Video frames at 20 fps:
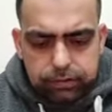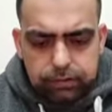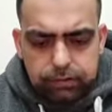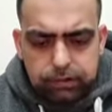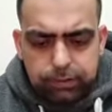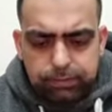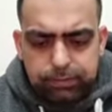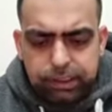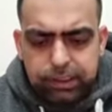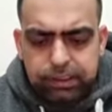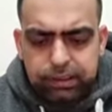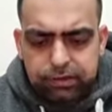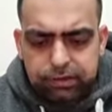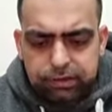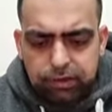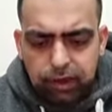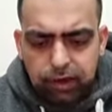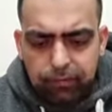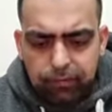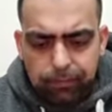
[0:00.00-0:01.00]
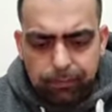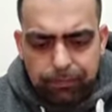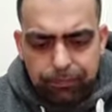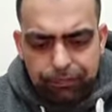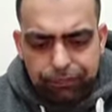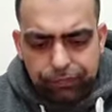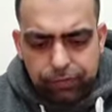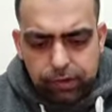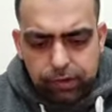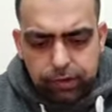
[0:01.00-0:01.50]
the meat is soft,
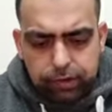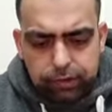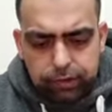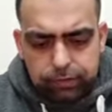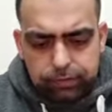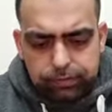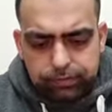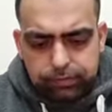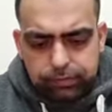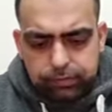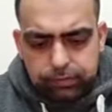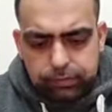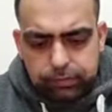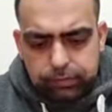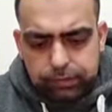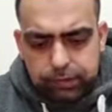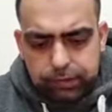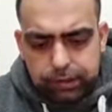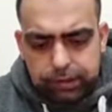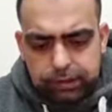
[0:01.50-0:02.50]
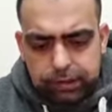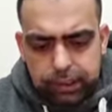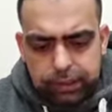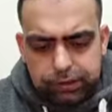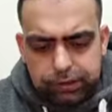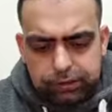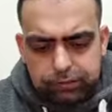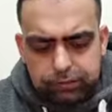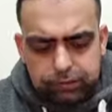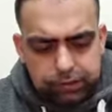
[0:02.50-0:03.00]
is
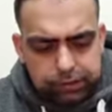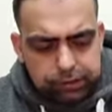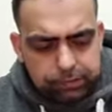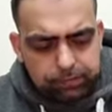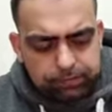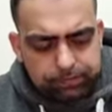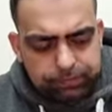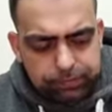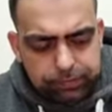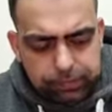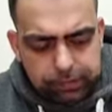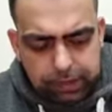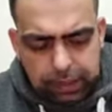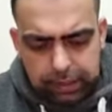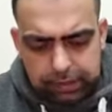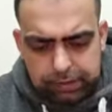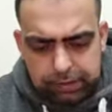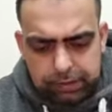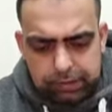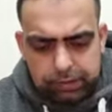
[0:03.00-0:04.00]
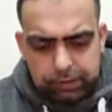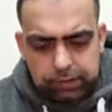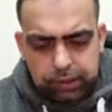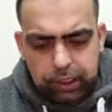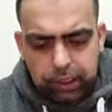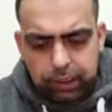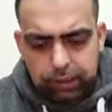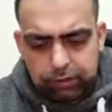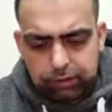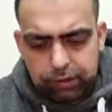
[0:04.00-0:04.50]
as juicy as the
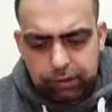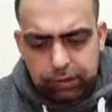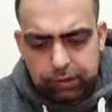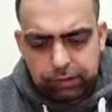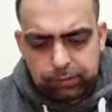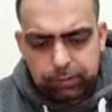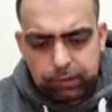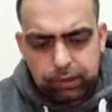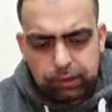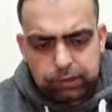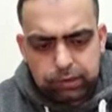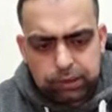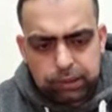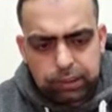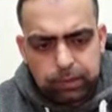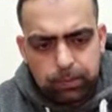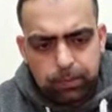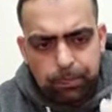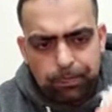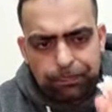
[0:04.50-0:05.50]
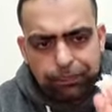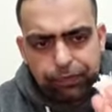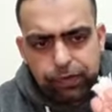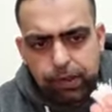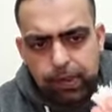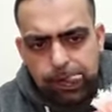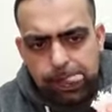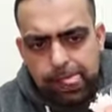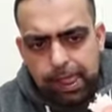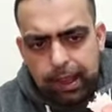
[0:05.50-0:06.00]
thigh or the others, but still
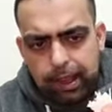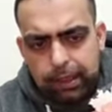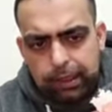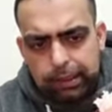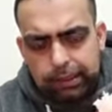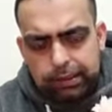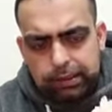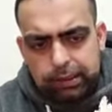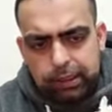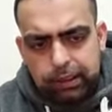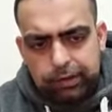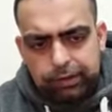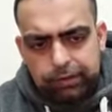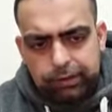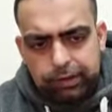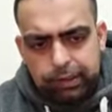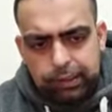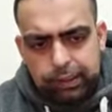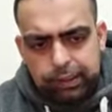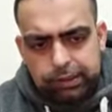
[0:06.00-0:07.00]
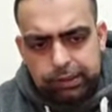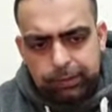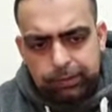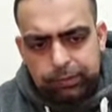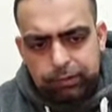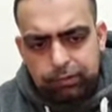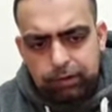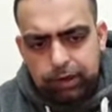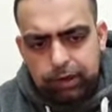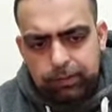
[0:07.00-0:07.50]
it's not really. It's gonna
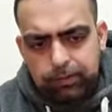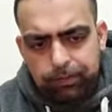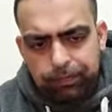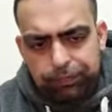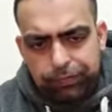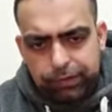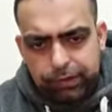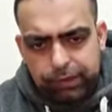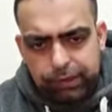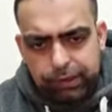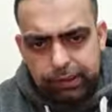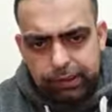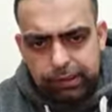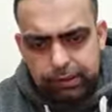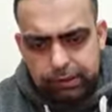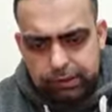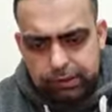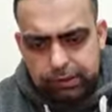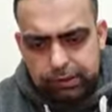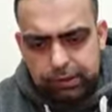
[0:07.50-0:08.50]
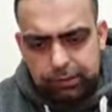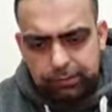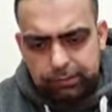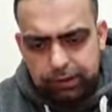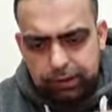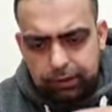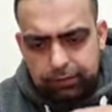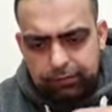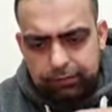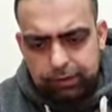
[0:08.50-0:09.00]
be quite, see, it just comes
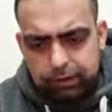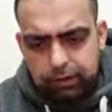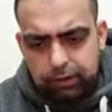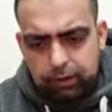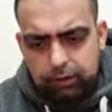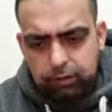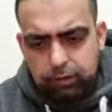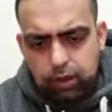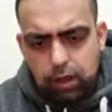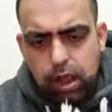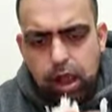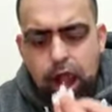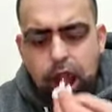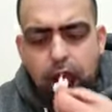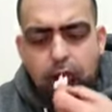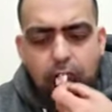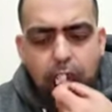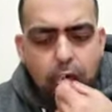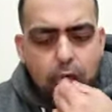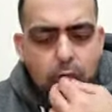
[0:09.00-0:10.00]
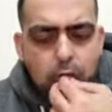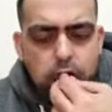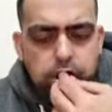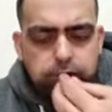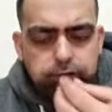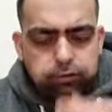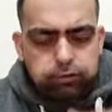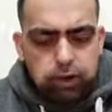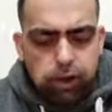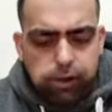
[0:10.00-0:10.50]
off. So
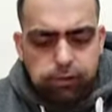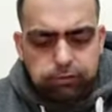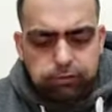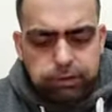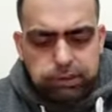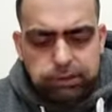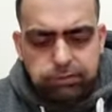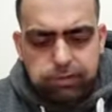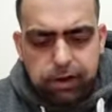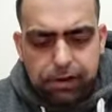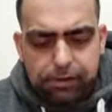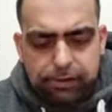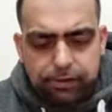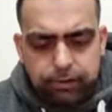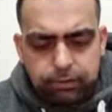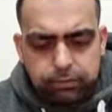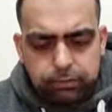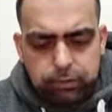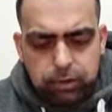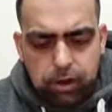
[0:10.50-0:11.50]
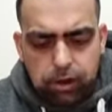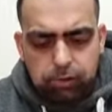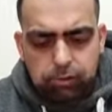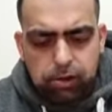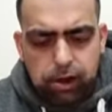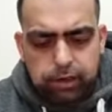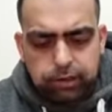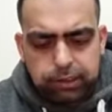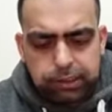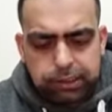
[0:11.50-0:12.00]
it's very well done,
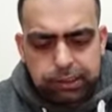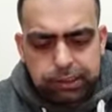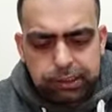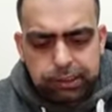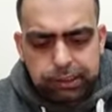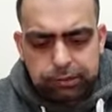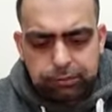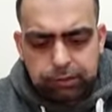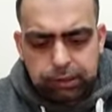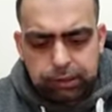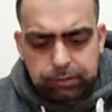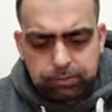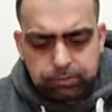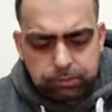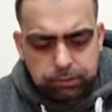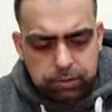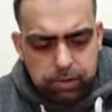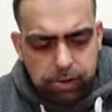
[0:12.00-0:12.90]
quite tender as well.